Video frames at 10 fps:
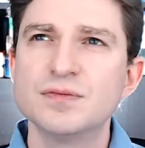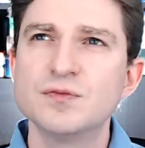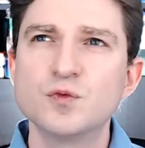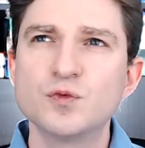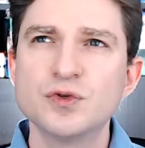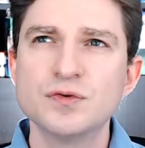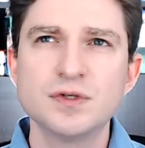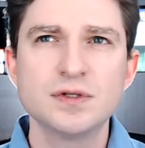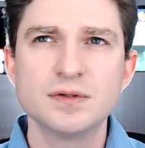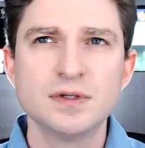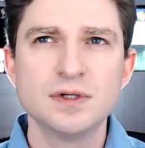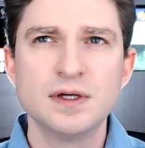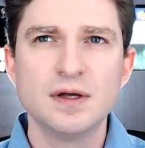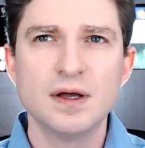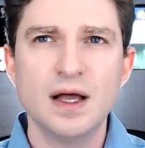route.
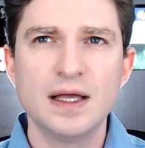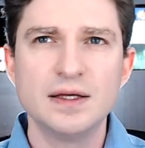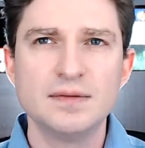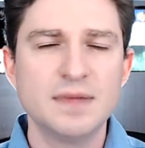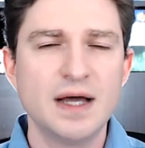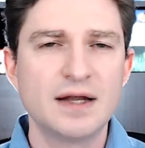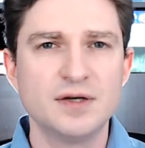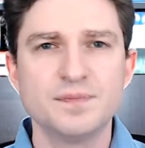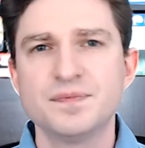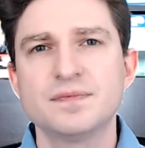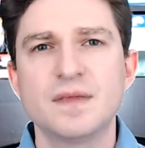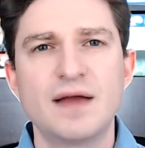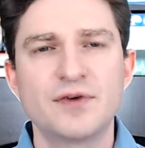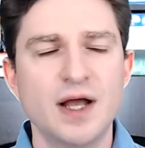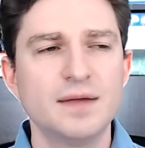I don't know.
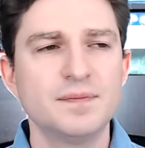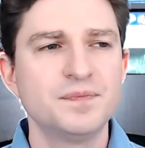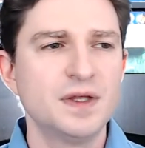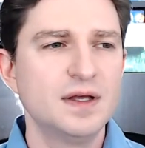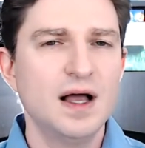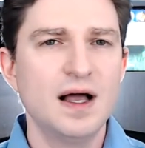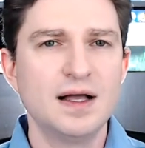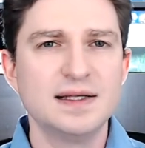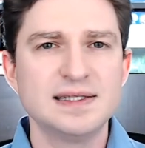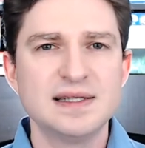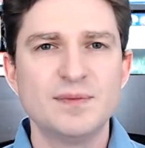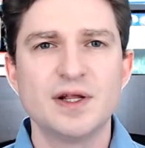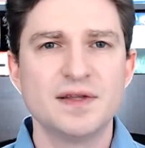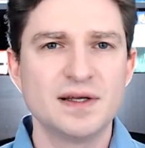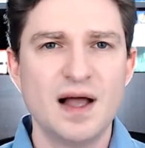I forgot. Someone
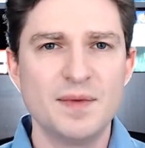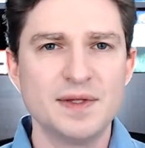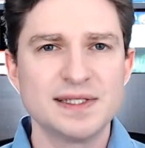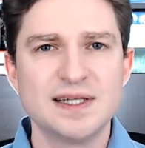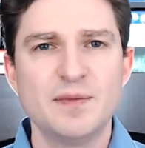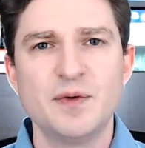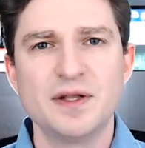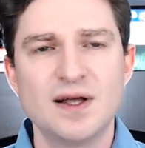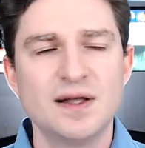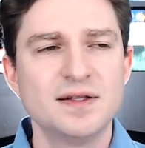in the comments can tell me what it's called.